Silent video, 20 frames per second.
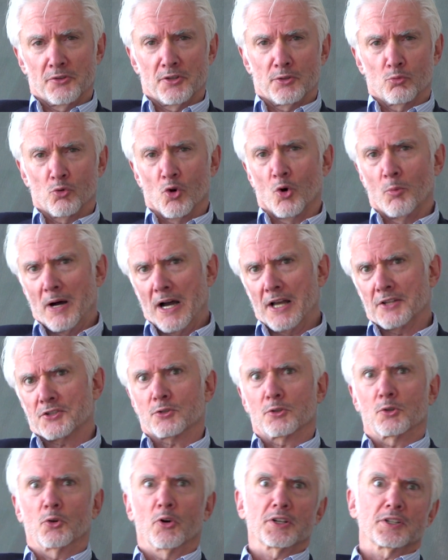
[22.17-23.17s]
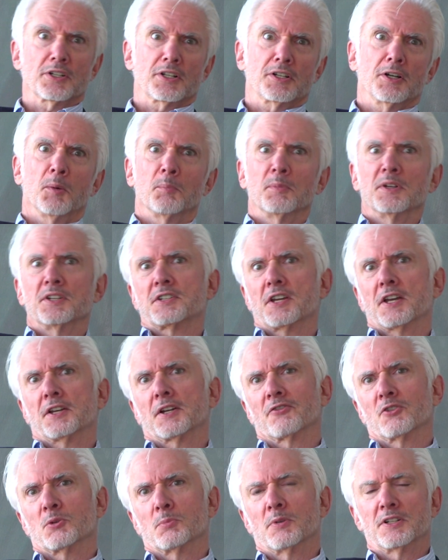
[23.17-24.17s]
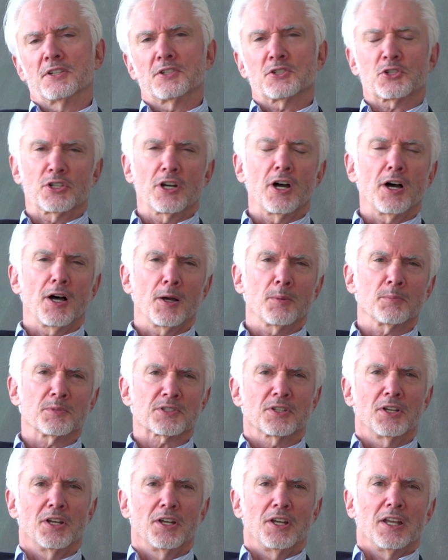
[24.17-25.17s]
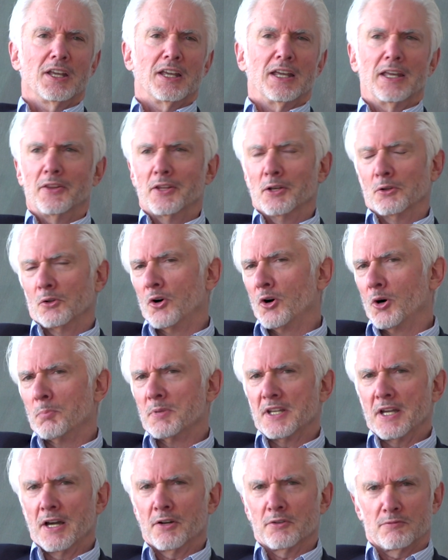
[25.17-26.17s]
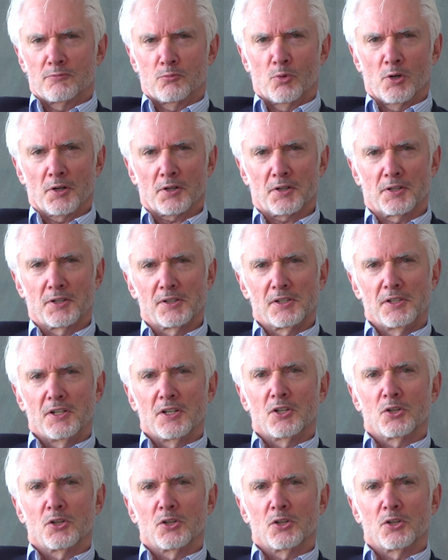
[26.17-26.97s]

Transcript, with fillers: that robots are going to come and take everybody's jobs and they'll all be out of work.